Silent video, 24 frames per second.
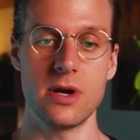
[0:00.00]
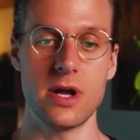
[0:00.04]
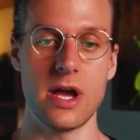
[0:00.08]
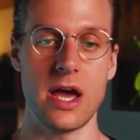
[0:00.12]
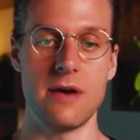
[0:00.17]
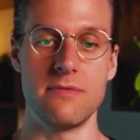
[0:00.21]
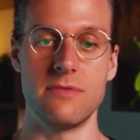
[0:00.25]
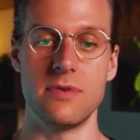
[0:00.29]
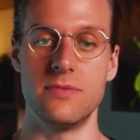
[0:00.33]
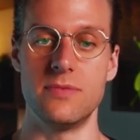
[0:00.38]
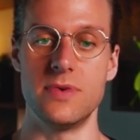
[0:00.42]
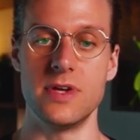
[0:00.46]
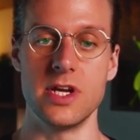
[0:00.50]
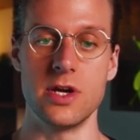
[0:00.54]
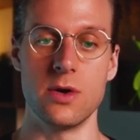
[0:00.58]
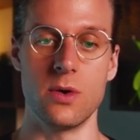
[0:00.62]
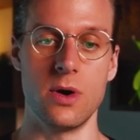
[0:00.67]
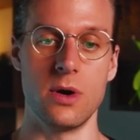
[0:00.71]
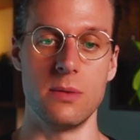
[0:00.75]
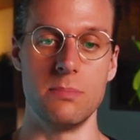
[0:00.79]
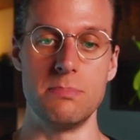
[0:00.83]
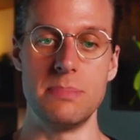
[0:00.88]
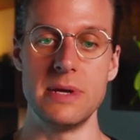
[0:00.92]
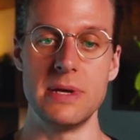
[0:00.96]
I have a video
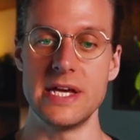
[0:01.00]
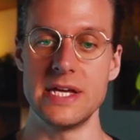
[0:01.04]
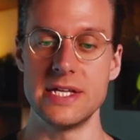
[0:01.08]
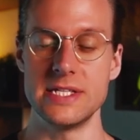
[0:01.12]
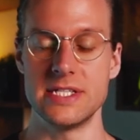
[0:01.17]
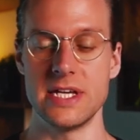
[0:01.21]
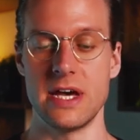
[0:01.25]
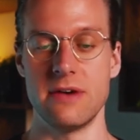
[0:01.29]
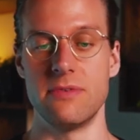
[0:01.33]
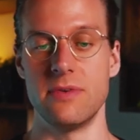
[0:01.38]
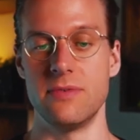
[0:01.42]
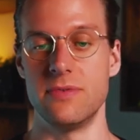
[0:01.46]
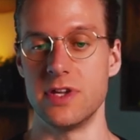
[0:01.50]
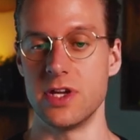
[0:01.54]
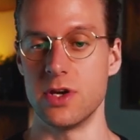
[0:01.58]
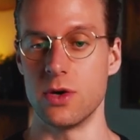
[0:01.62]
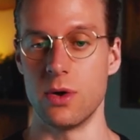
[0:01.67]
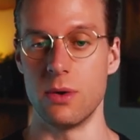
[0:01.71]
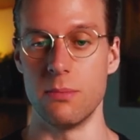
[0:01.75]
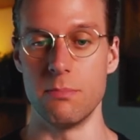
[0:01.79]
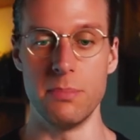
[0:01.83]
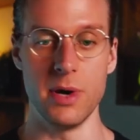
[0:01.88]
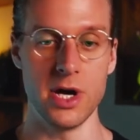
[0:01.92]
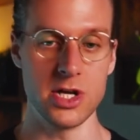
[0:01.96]
on bids. I have a video
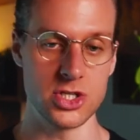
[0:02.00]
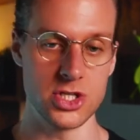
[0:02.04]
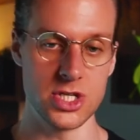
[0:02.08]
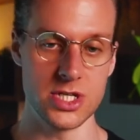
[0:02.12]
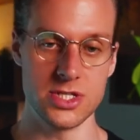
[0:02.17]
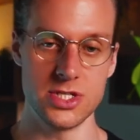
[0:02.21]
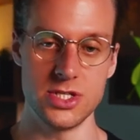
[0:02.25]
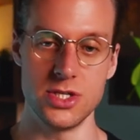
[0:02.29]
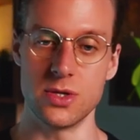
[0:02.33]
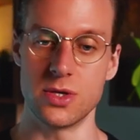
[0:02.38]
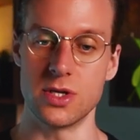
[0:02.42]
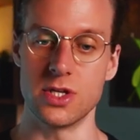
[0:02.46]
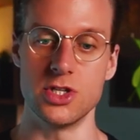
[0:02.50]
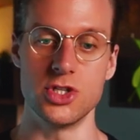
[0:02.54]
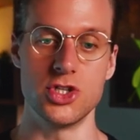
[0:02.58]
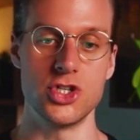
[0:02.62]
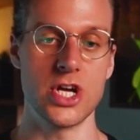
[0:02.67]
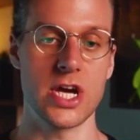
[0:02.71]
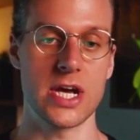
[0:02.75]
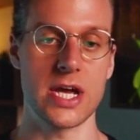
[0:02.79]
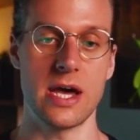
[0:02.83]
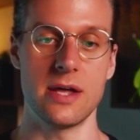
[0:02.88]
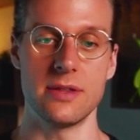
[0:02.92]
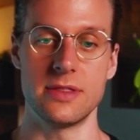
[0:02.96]
on budgets. You can
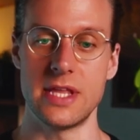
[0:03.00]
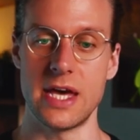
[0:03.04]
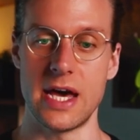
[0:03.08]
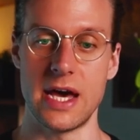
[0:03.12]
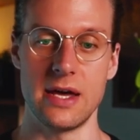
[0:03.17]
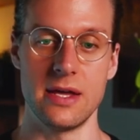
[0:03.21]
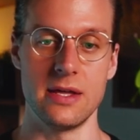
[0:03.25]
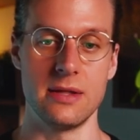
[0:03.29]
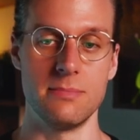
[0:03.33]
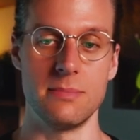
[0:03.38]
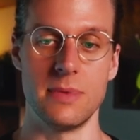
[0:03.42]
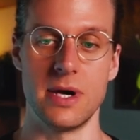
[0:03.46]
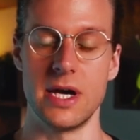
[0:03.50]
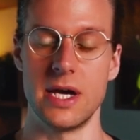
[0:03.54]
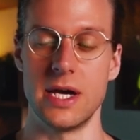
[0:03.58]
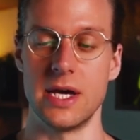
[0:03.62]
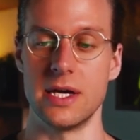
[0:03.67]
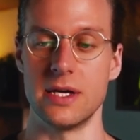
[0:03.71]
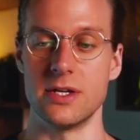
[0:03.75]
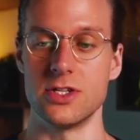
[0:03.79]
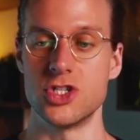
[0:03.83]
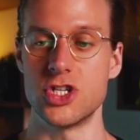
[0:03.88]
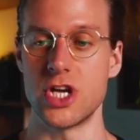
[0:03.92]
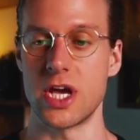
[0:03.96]
check out that in
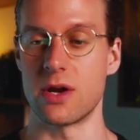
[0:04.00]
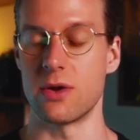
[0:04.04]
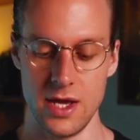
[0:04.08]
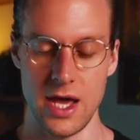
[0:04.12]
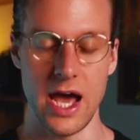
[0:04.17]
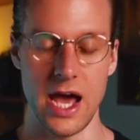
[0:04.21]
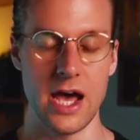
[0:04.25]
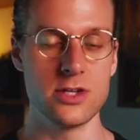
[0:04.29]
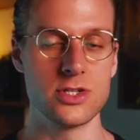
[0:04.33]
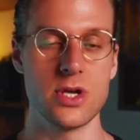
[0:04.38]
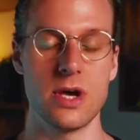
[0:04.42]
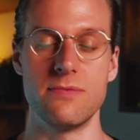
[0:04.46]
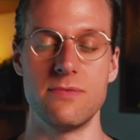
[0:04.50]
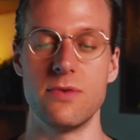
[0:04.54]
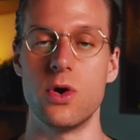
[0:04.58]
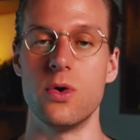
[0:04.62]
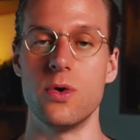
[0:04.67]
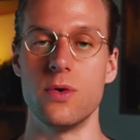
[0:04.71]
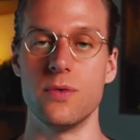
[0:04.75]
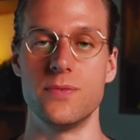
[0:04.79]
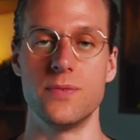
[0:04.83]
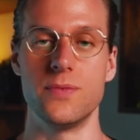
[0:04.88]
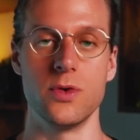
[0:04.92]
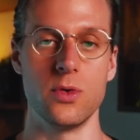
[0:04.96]
my channel. I also have a
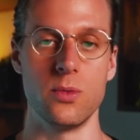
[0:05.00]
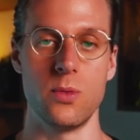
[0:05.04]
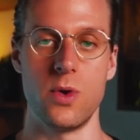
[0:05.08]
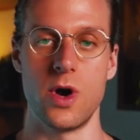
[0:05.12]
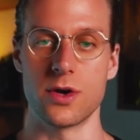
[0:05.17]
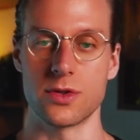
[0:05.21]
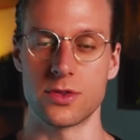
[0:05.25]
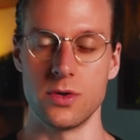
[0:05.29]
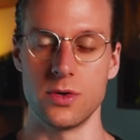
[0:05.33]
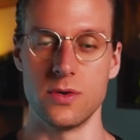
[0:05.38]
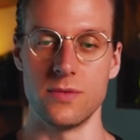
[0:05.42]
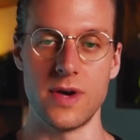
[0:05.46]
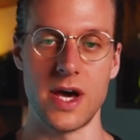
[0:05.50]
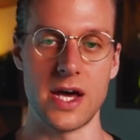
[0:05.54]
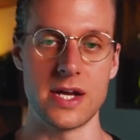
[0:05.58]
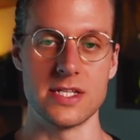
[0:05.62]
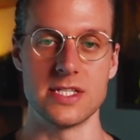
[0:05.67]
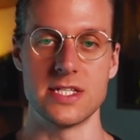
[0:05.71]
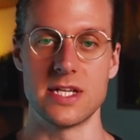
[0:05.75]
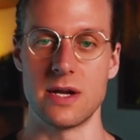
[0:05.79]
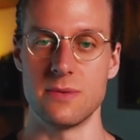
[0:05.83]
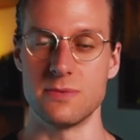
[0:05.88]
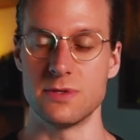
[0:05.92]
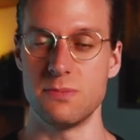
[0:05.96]
whole full walkthrough of how to
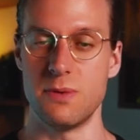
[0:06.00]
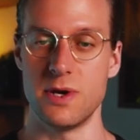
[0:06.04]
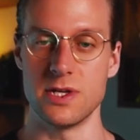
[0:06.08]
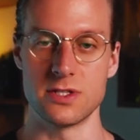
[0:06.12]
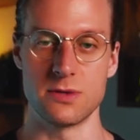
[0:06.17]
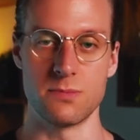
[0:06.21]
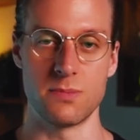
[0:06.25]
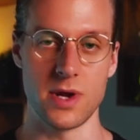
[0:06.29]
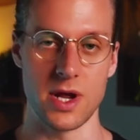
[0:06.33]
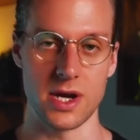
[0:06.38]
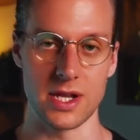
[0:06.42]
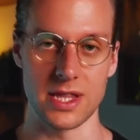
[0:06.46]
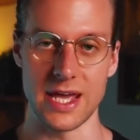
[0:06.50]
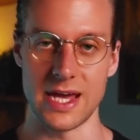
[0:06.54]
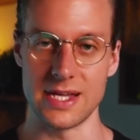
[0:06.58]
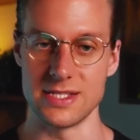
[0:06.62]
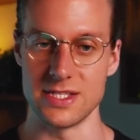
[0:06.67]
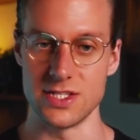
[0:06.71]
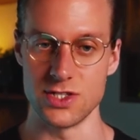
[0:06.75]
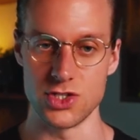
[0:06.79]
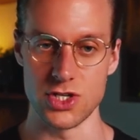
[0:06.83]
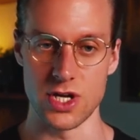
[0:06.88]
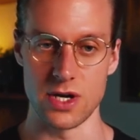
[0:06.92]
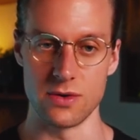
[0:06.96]
set up sponsored product ads
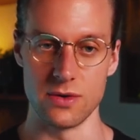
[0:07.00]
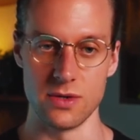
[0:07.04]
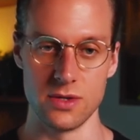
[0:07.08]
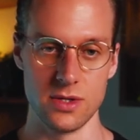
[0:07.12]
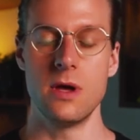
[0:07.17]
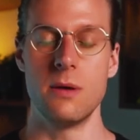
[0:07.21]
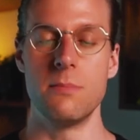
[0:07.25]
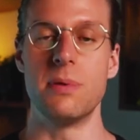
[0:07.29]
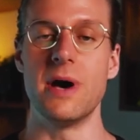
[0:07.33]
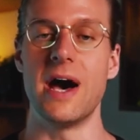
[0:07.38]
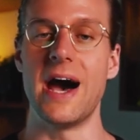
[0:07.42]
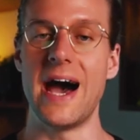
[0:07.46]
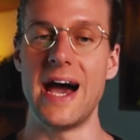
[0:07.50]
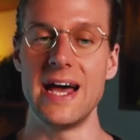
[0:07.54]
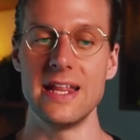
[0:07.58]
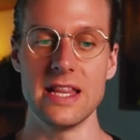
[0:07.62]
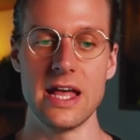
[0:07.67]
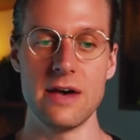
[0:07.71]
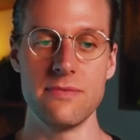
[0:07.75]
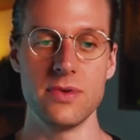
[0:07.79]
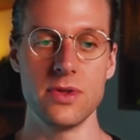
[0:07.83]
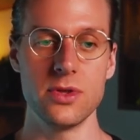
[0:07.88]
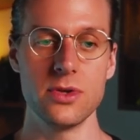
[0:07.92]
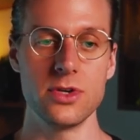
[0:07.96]
in general. But high
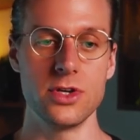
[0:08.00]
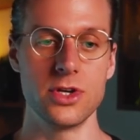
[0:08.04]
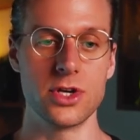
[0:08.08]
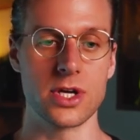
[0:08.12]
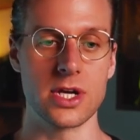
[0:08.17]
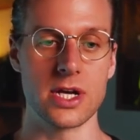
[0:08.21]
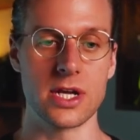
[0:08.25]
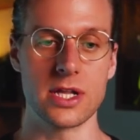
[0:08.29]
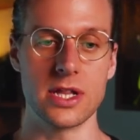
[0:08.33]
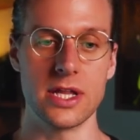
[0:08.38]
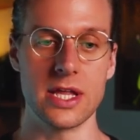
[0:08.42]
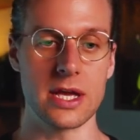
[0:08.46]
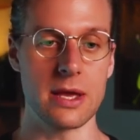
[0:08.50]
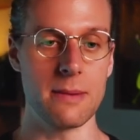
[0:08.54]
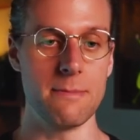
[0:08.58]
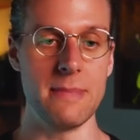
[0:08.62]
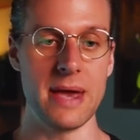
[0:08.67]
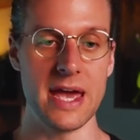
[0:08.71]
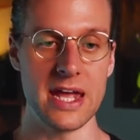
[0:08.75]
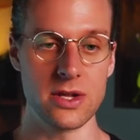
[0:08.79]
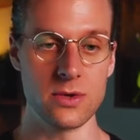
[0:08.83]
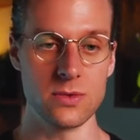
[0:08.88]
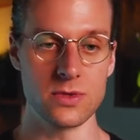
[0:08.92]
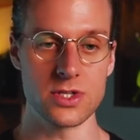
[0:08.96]
level, you're going to click
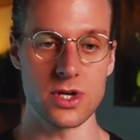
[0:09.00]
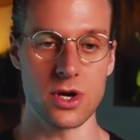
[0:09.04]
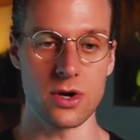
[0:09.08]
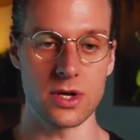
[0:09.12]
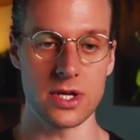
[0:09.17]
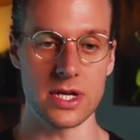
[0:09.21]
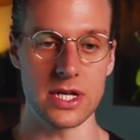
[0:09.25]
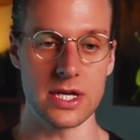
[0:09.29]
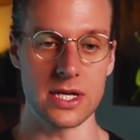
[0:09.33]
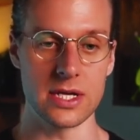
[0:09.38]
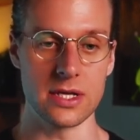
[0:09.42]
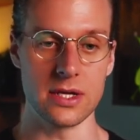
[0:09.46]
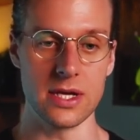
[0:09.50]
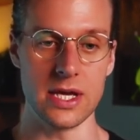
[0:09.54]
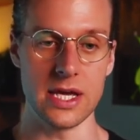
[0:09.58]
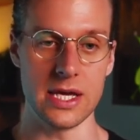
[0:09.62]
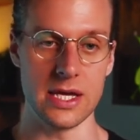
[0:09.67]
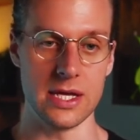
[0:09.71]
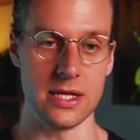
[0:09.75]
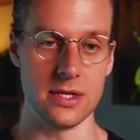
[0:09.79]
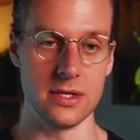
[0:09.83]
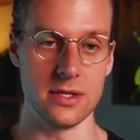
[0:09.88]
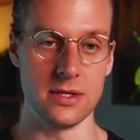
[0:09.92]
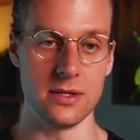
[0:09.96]
manual targeting
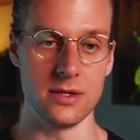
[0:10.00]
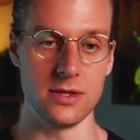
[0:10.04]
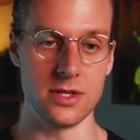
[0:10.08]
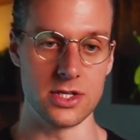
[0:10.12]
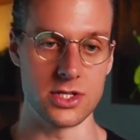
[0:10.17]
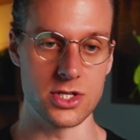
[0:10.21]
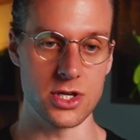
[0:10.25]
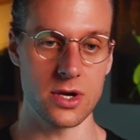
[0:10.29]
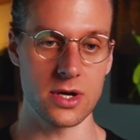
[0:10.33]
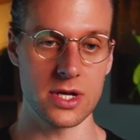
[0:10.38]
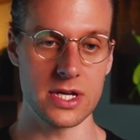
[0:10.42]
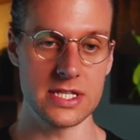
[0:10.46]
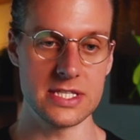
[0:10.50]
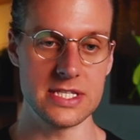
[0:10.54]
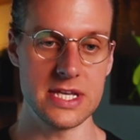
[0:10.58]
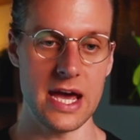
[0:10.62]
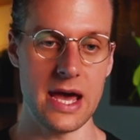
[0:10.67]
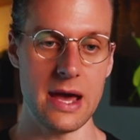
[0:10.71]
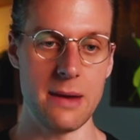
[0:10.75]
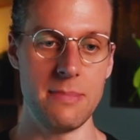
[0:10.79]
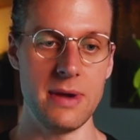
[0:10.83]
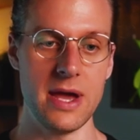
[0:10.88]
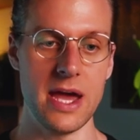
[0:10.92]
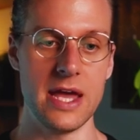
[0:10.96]
in the targeting
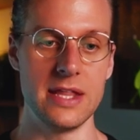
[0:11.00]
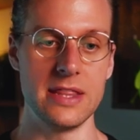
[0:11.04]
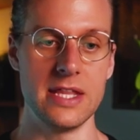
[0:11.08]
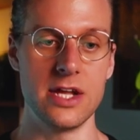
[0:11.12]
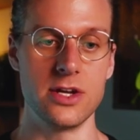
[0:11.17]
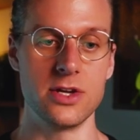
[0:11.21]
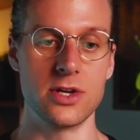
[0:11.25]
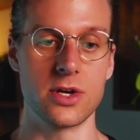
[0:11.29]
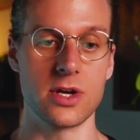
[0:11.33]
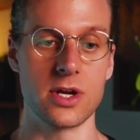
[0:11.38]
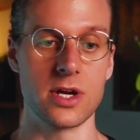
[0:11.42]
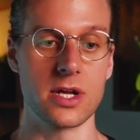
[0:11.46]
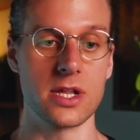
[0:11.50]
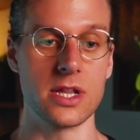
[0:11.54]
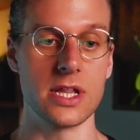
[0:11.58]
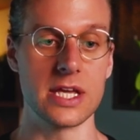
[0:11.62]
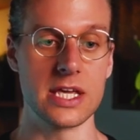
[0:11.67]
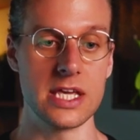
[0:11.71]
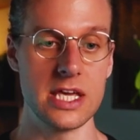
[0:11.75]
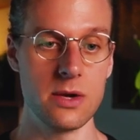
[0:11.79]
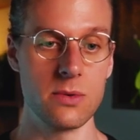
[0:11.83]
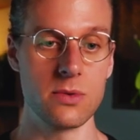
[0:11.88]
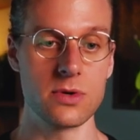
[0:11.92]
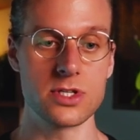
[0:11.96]
tab, and then you're going to click
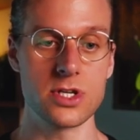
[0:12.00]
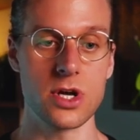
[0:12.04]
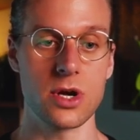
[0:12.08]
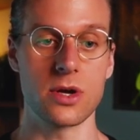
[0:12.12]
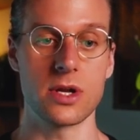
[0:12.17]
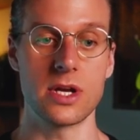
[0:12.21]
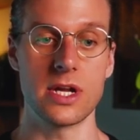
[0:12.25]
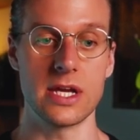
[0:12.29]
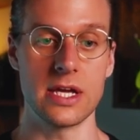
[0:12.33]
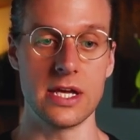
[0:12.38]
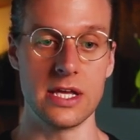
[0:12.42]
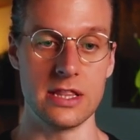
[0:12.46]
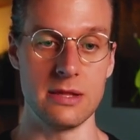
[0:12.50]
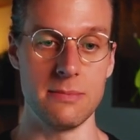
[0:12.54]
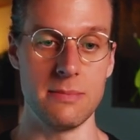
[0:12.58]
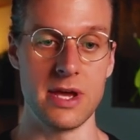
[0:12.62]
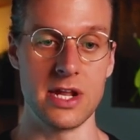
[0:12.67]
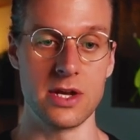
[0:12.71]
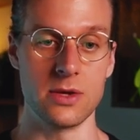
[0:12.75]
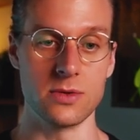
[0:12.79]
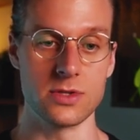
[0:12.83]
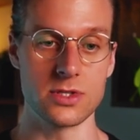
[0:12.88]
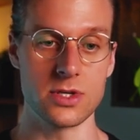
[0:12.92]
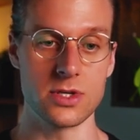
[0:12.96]
keyword targeting in the
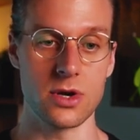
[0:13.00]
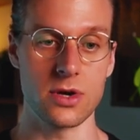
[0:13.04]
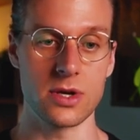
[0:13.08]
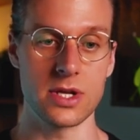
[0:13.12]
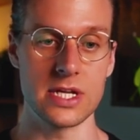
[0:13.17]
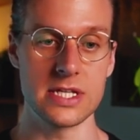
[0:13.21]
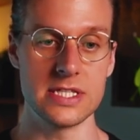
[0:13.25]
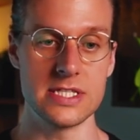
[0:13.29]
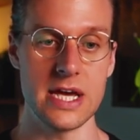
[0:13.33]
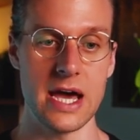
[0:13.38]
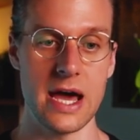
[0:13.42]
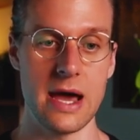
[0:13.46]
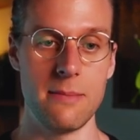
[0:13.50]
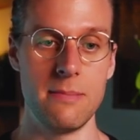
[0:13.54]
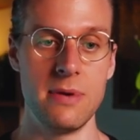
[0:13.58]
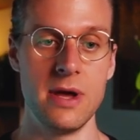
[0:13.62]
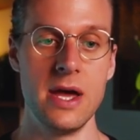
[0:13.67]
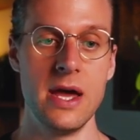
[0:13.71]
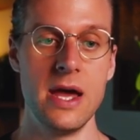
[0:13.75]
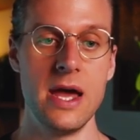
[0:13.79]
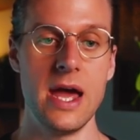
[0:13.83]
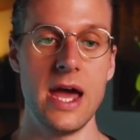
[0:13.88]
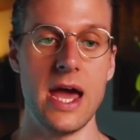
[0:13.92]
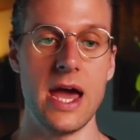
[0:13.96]
manual targeting tab,
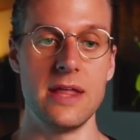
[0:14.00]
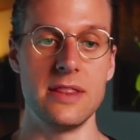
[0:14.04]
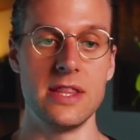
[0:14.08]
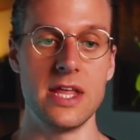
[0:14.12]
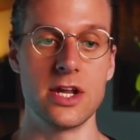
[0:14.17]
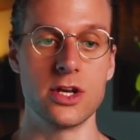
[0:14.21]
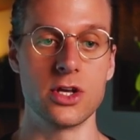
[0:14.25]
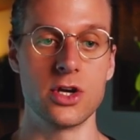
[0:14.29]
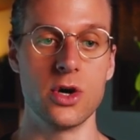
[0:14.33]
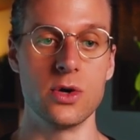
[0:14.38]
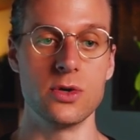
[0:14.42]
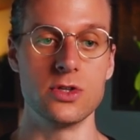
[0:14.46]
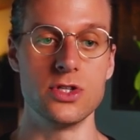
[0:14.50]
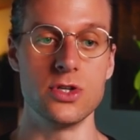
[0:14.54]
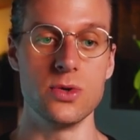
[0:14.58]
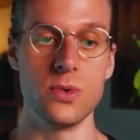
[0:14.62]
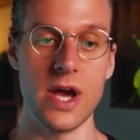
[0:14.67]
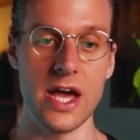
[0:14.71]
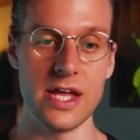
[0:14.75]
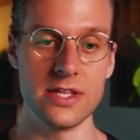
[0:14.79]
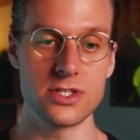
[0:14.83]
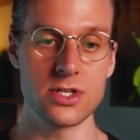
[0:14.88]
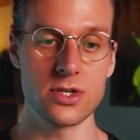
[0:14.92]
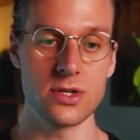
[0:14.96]
and then go to
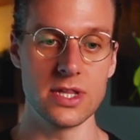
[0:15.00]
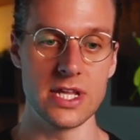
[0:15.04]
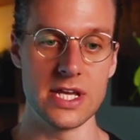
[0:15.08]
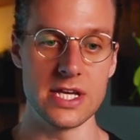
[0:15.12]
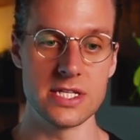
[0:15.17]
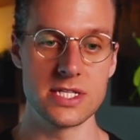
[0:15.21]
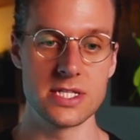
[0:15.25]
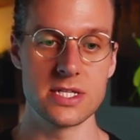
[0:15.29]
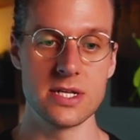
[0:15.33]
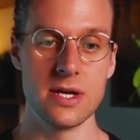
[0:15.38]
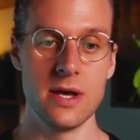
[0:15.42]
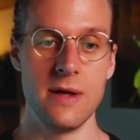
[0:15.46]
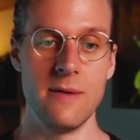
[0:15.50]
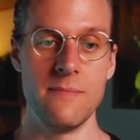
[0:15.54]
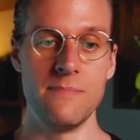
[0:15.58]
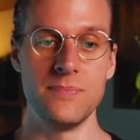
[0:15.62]
enter list.